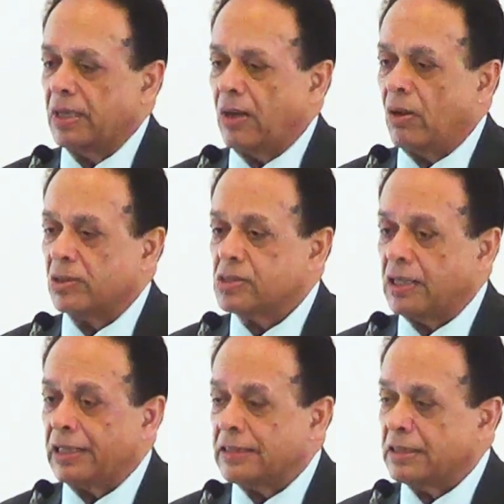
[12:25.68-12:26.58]
all the
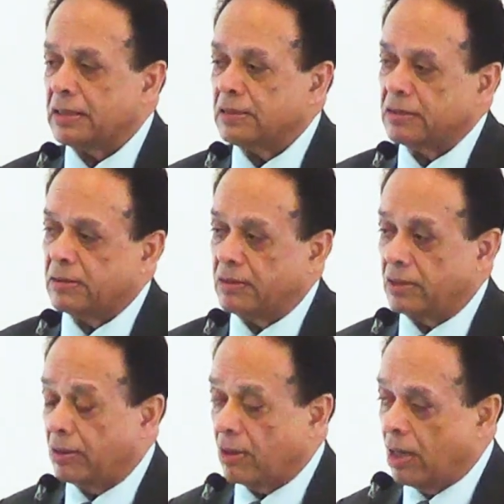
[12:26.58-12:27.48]
scientists, the
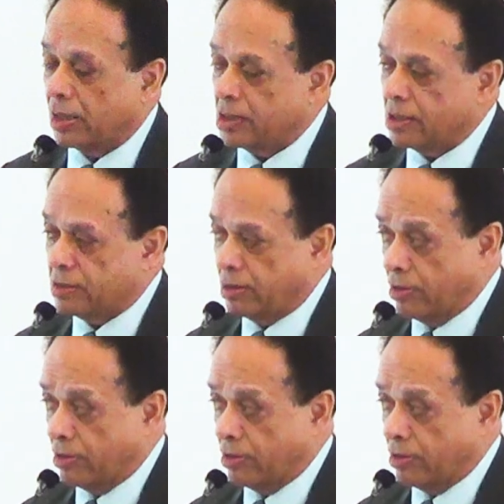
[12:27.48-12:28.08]
neurologists,